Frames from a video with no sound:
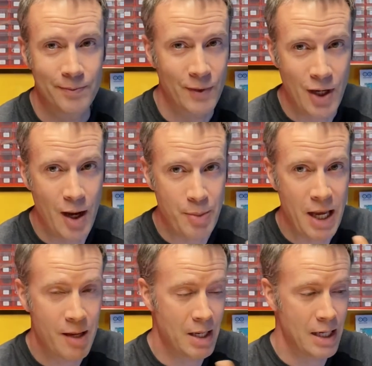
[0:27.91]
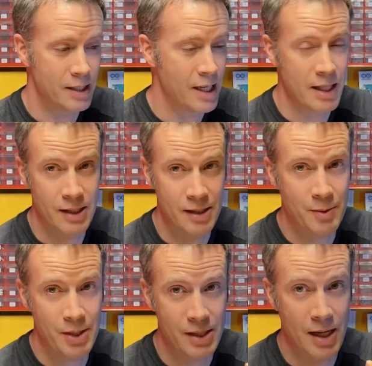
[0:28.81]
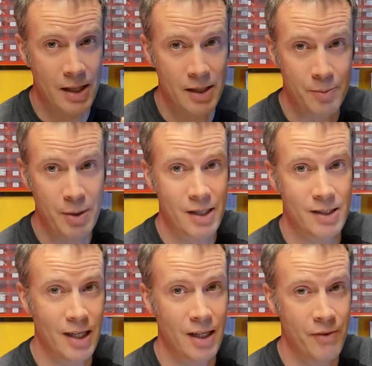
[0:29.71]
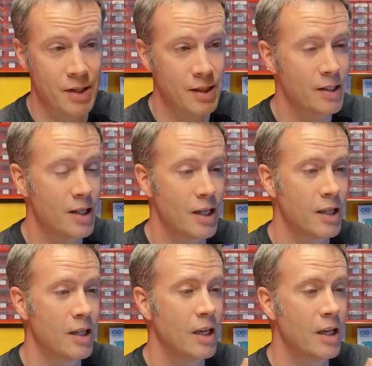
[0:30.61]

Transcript: They're not paying me to say this. I'm just saying this because I love this thing.